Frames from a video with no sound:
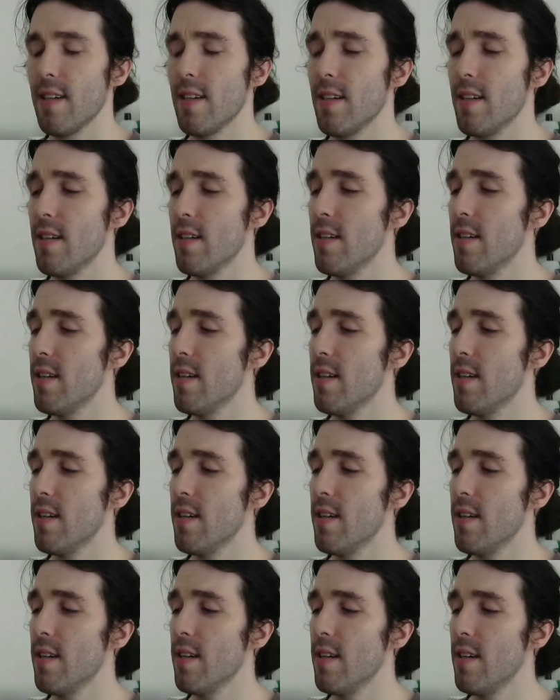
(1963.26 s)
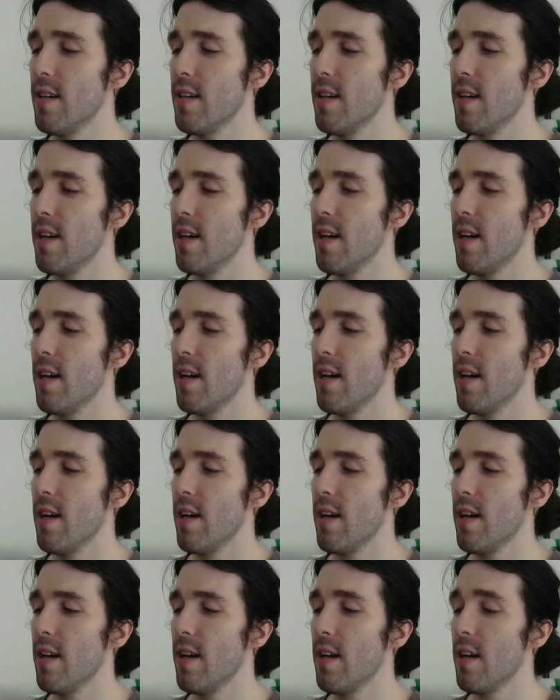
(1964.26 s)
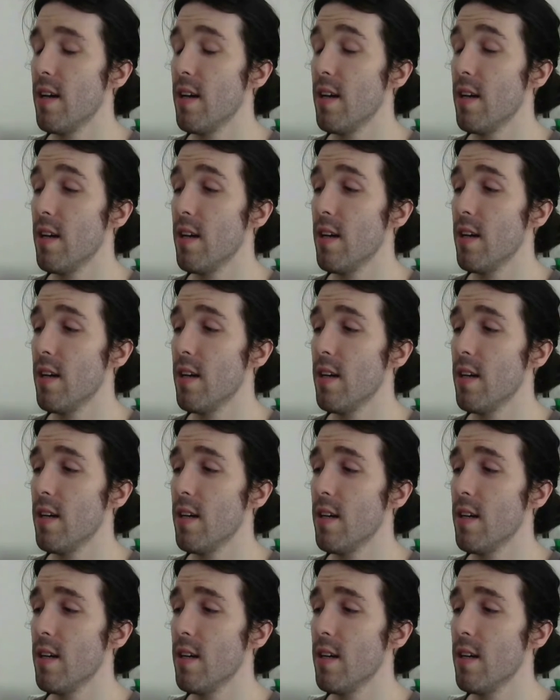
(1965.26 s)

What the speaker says: (no one is talking)